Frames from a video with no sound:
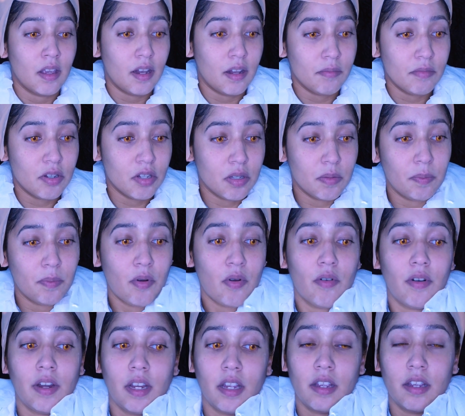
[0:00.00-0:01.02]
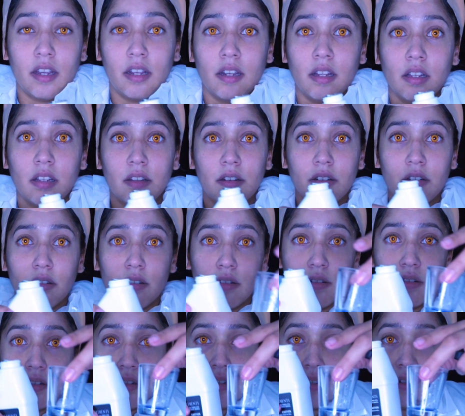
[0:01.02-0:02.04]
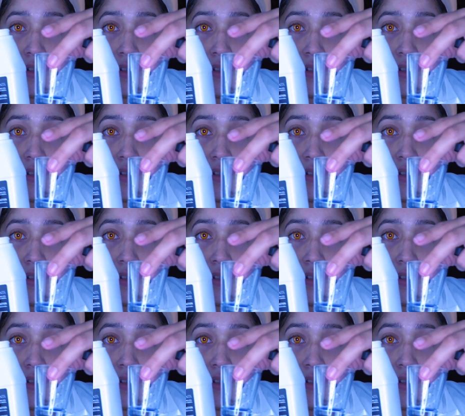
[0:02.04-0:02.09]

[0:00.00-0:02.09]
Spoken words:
I'm just pouring it in a little